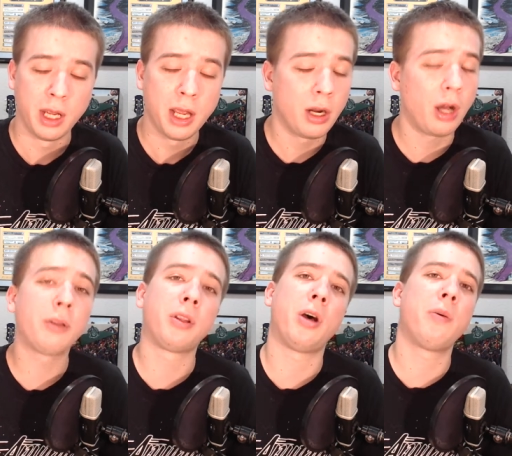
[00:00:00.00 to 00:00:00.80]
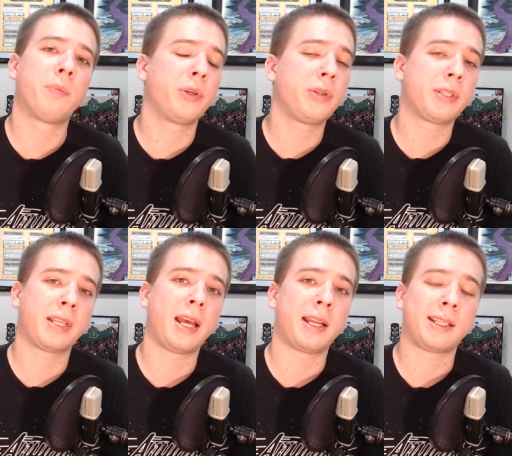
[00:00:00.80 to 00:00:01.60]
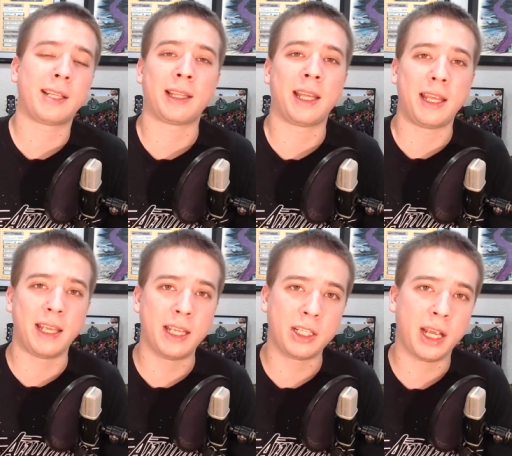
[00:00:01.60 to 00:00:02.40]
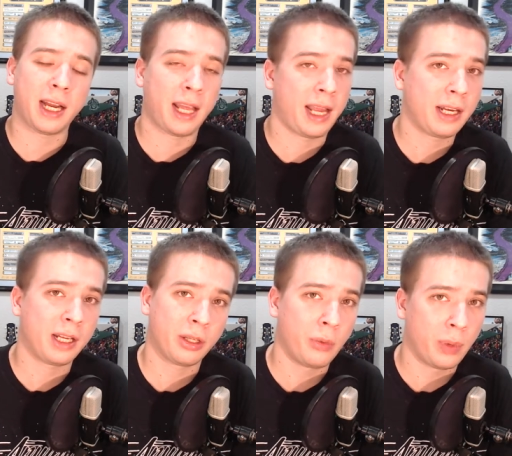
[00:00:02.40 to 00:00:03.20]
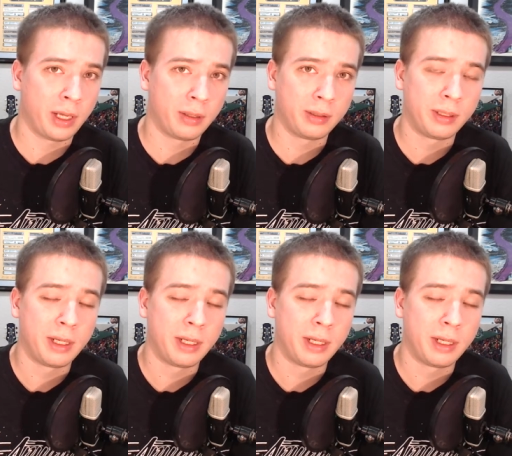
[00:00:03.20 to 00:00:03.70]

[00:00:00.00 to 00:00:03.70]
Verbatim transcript: And although Bruce said it's like they each had a hand on the wheel,